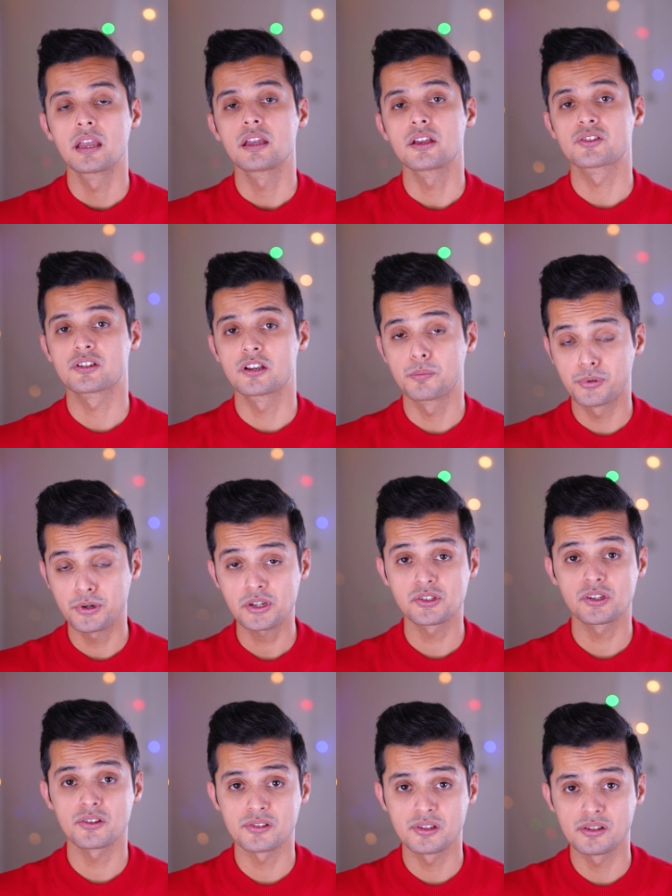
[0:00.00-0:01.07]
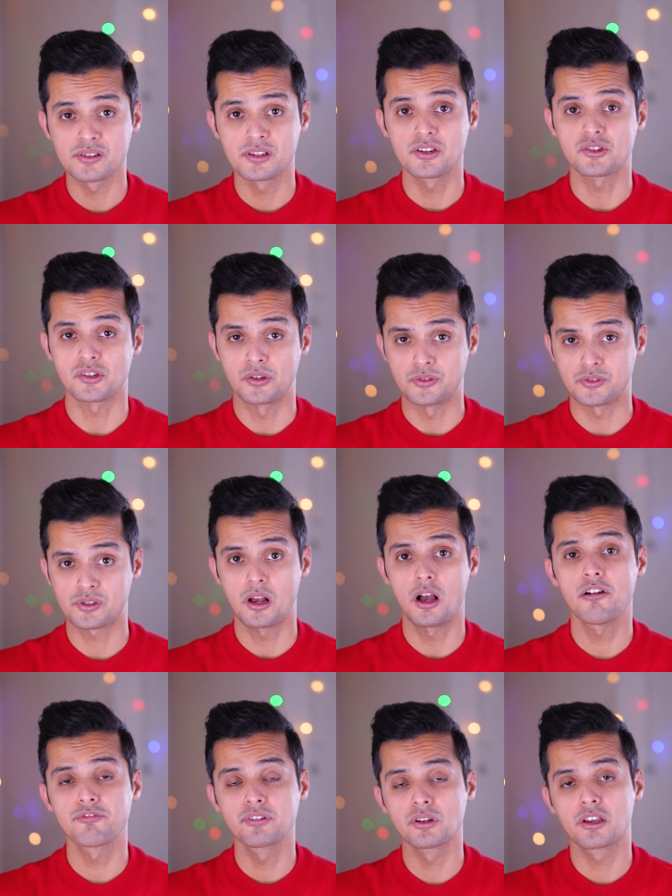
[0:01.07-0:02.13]
His capricious decisions
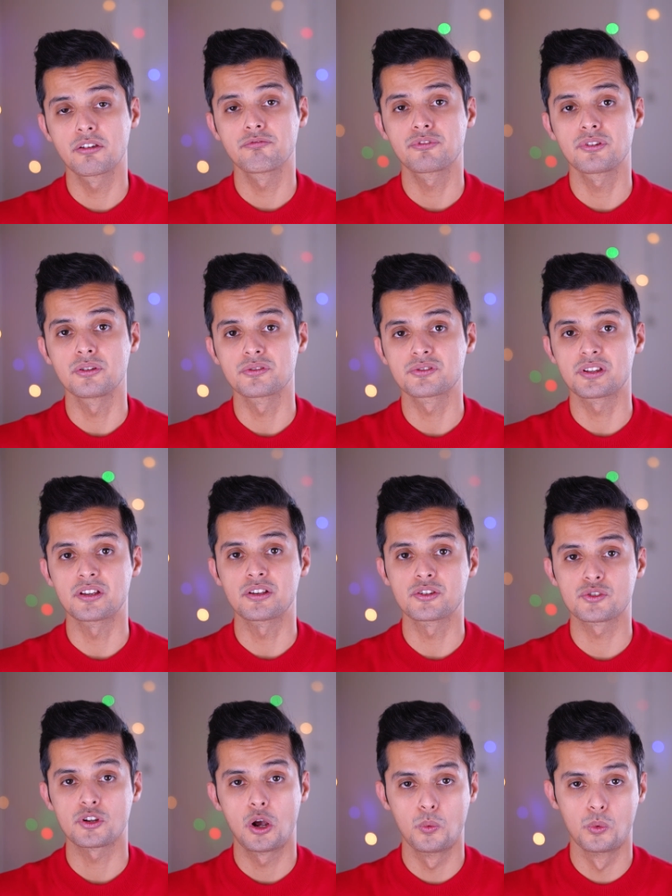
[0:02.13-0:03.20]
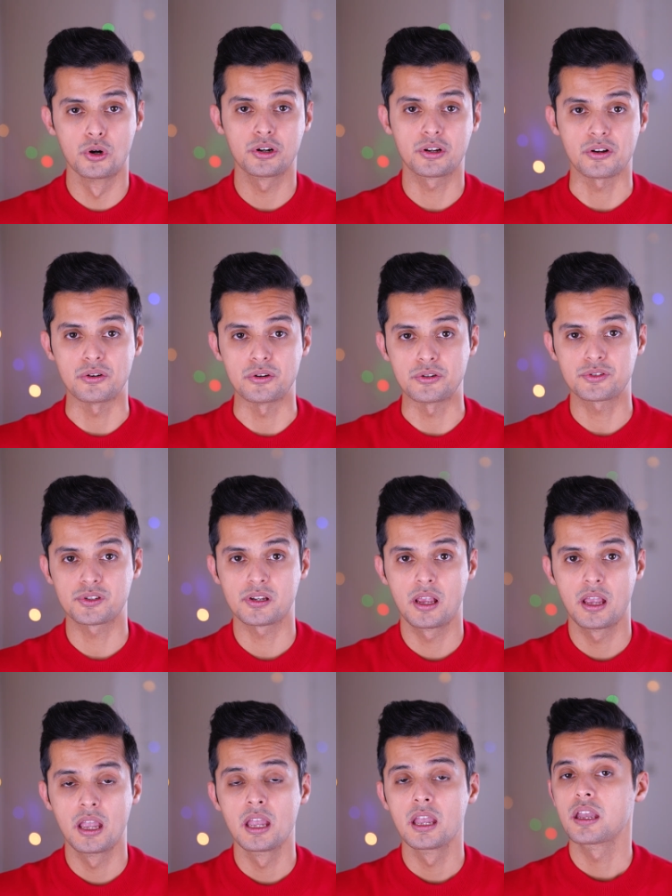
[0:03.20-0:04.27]
often confused his workers.
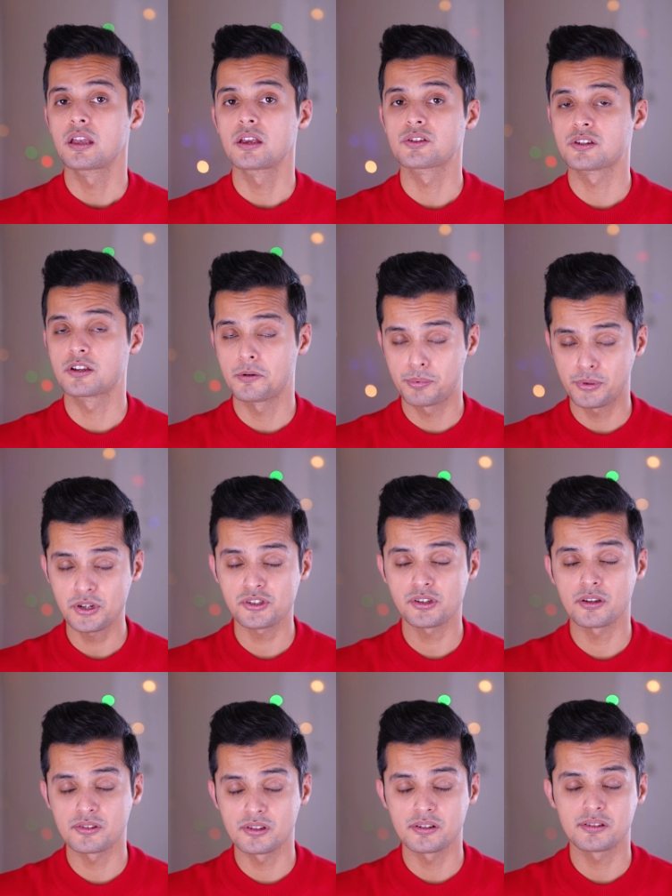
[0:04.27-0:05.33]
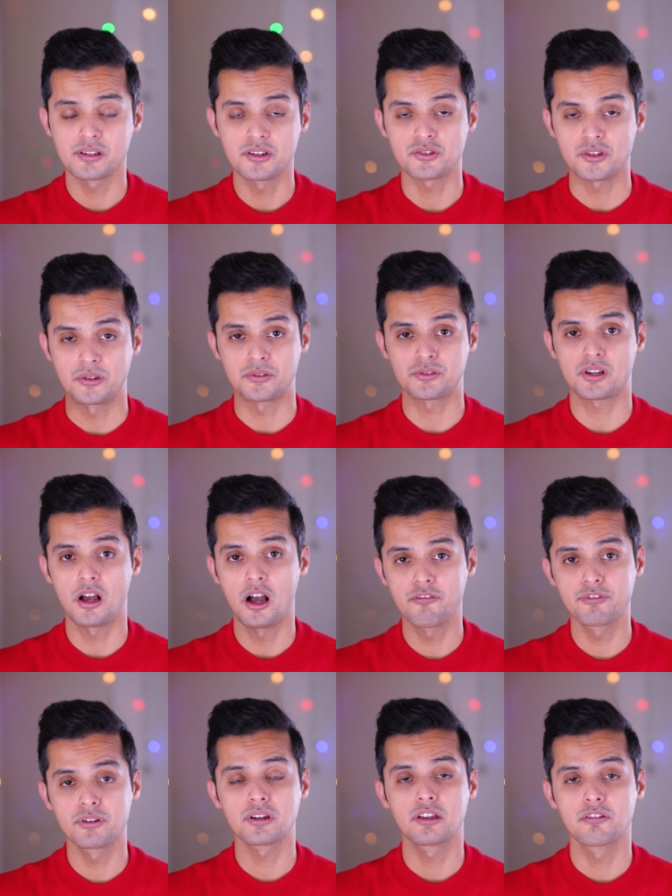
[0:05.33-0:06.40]
His capricious decisions
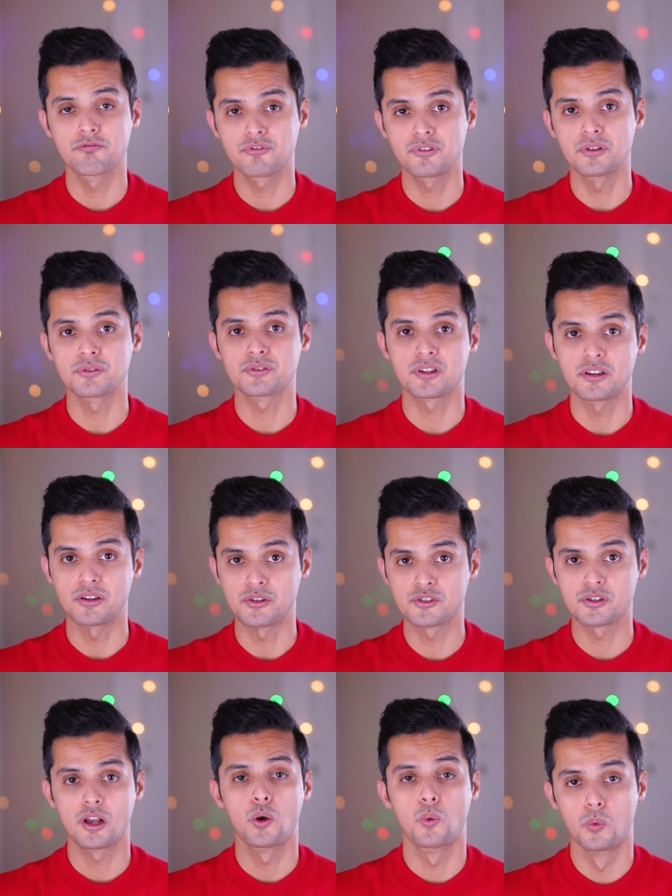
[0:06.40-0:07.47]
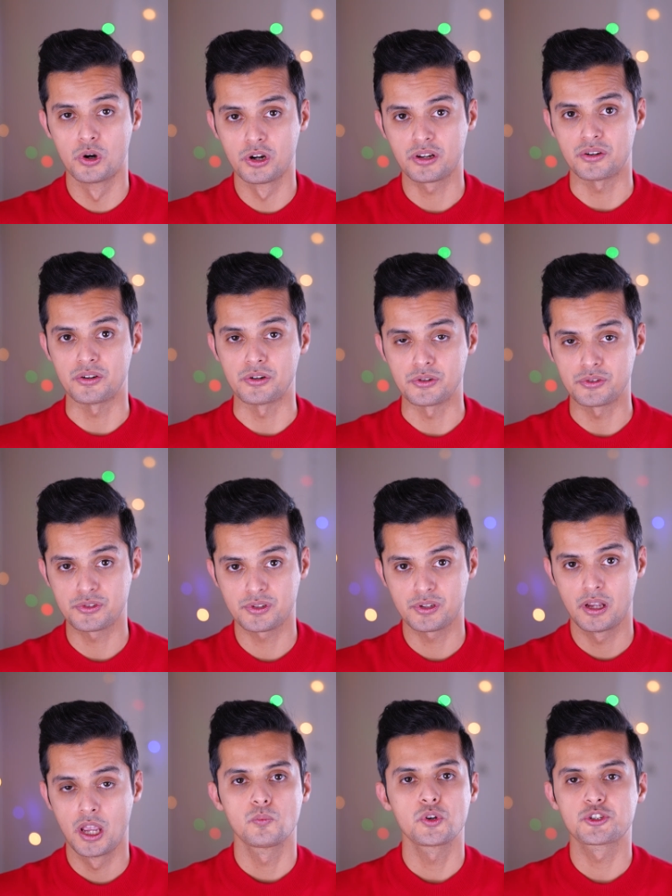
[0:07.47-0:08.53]
often confused his workers,
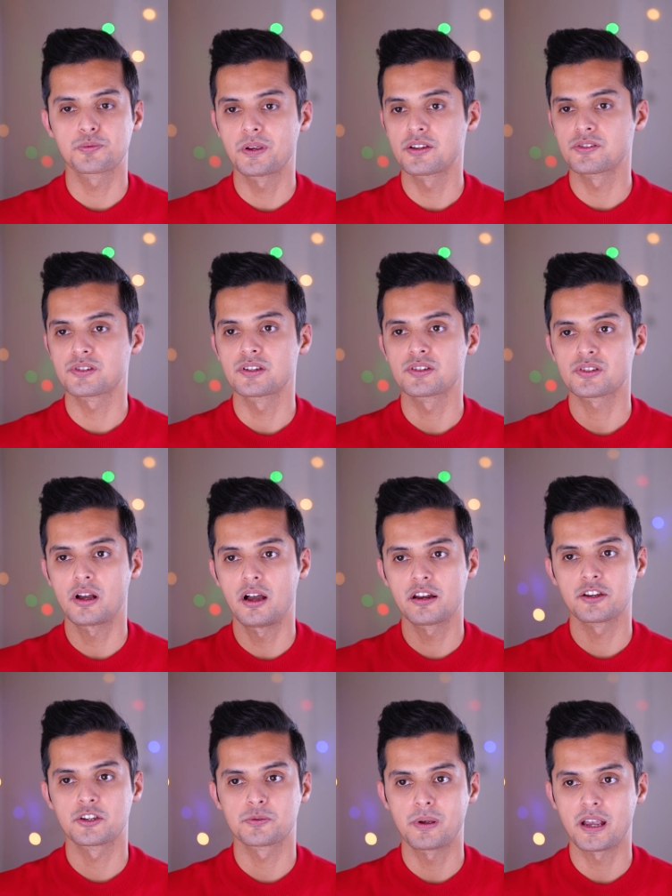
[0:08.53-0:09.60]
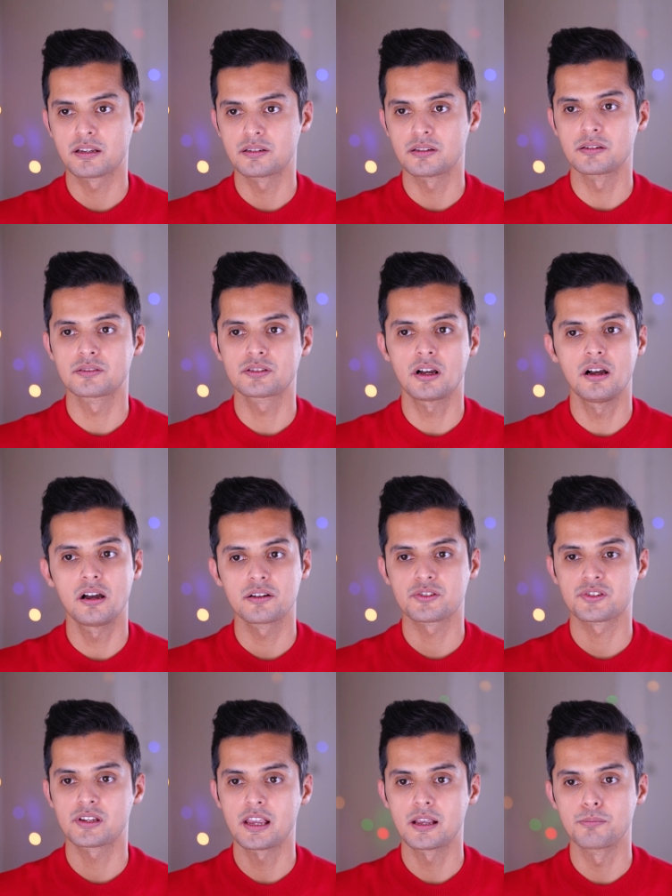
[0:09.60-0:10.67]
which means his unexpected,
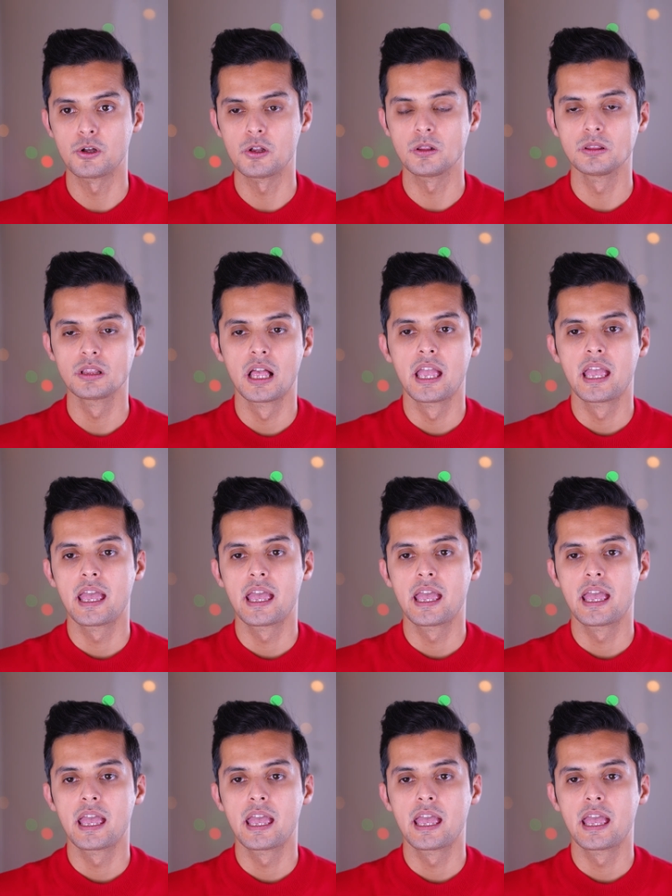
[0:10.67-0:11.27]
unstable,